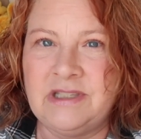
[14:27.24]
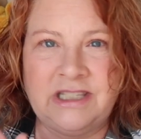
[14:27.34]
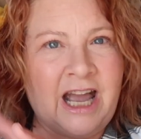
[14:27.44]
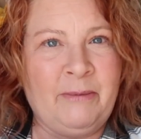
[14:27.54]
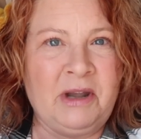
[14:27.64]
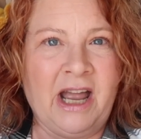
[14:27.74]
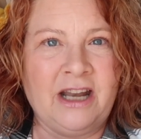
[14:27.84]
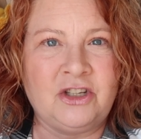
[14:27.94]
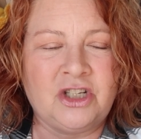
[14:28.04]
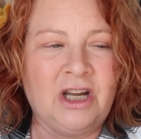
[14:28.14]

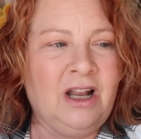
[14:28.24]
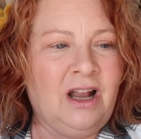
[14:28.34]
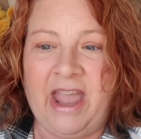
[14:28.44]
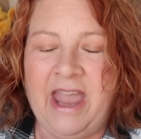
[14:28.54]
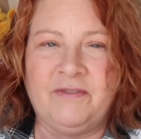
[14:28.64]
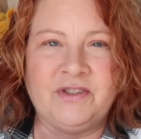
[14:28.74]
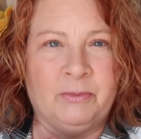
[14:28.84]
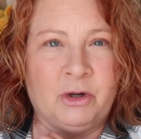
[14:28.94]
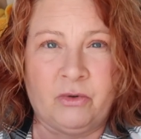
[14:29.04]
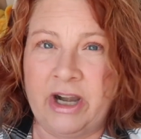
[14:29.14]
top-notch. They have
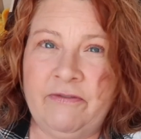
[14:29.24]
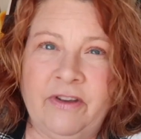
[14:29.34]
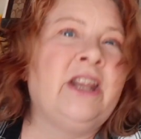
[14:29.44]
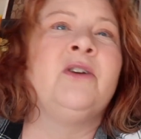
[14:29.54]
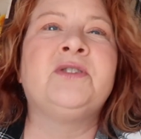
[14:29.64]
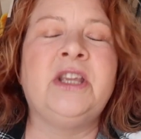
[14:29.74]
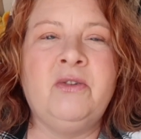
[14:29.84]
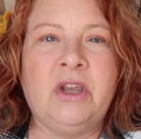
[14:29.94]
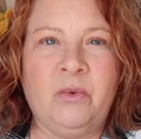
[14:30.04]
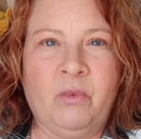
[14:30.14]
some great videos that you
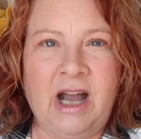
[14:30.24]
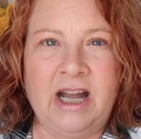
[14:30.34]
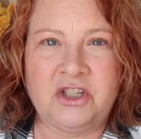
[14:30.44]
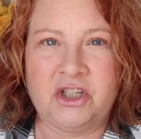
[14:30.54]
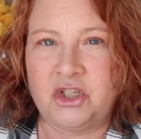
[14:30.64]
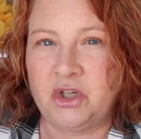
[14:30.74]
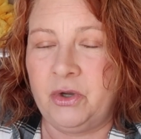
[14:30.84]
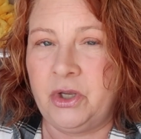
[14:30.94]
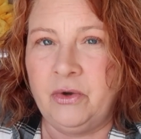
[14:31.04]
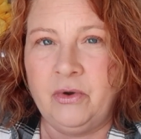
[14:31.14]
can watch to show
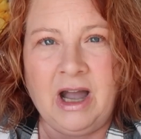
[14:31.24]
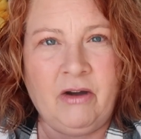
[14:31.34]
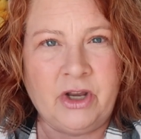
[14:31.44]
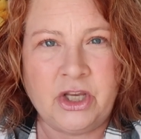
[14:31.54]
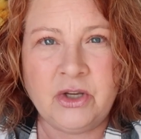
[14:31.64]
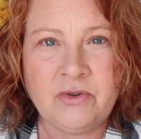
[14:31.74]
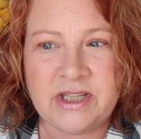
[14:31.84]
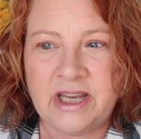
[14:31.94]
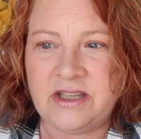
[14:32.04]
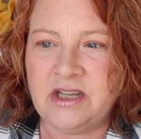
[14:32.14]
you how to use
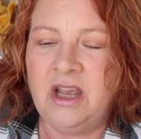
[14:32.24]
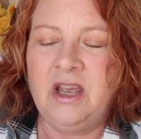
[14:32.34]
it.